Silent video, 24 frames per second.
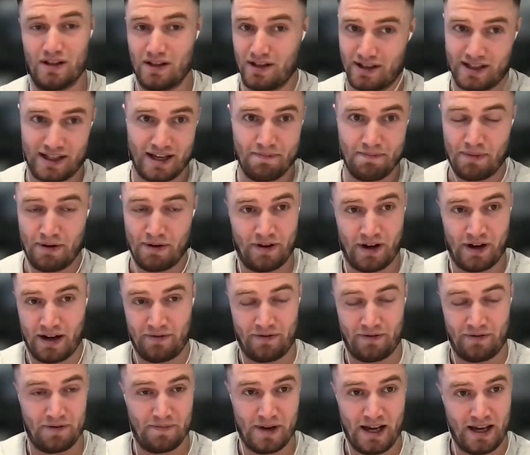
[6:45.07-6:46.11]

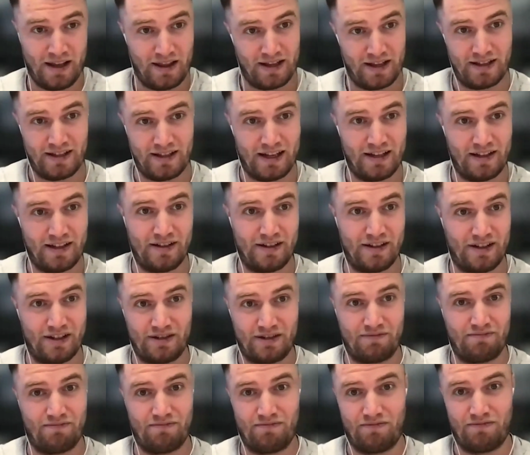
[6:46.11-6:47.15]
simplified for me, in the sense that just